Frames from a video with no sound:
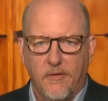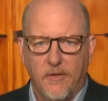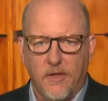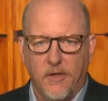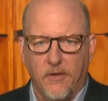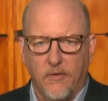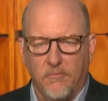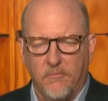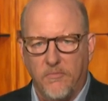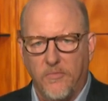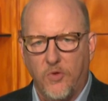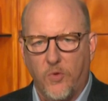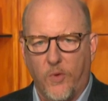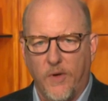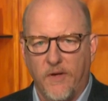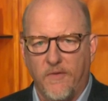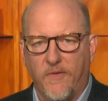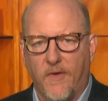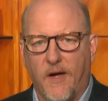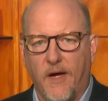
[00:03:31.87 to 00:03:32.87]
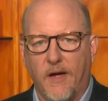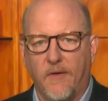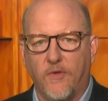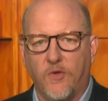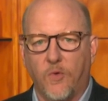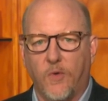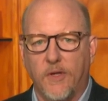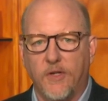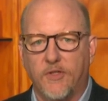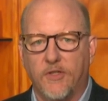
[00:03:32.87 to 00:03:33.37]
you know, 25,
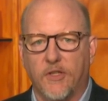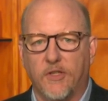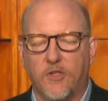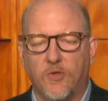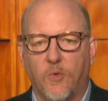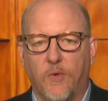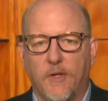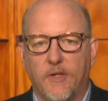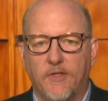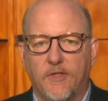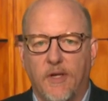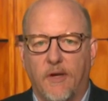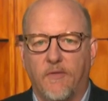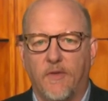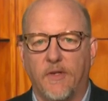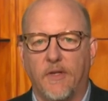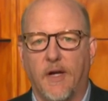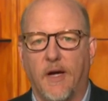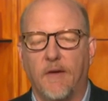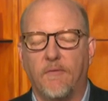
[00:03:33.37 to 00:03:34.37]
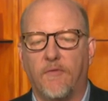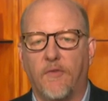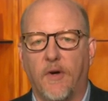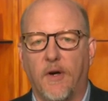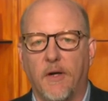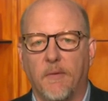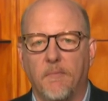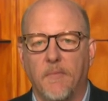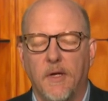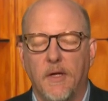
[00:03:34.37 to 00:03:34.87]
26, 27
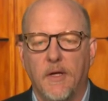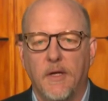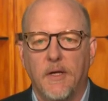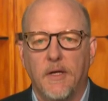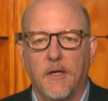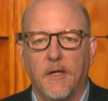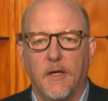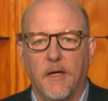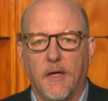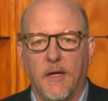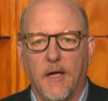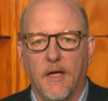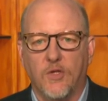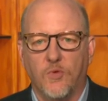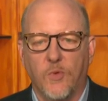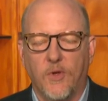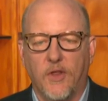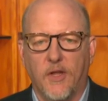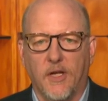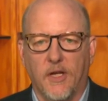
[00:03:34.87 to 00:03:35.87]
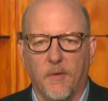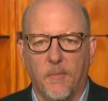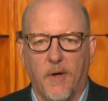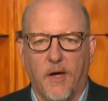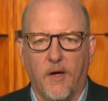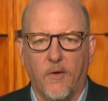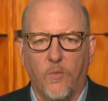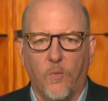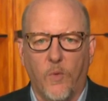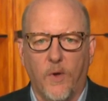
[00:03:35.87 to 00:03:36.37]
timeframe uh, as we think
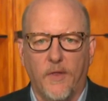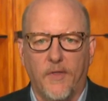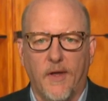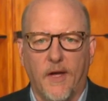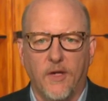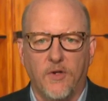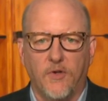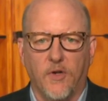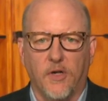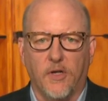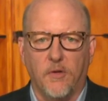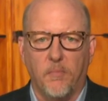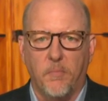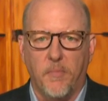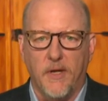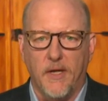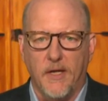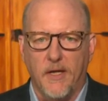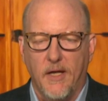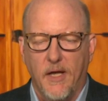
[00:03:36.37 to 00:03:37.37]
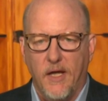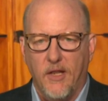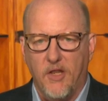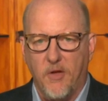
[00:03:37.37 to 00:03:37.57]
about what that drug can be.